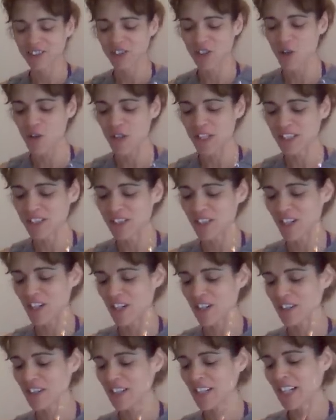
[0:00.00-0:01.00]
So it's
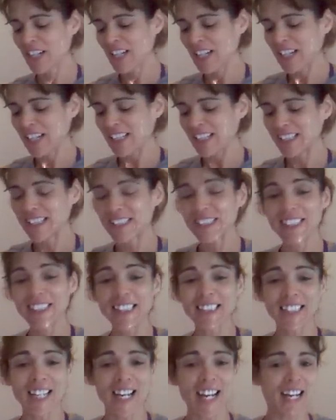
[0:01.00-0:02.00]
6
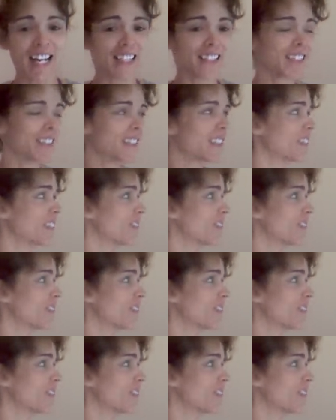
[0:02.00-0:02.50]
eggs,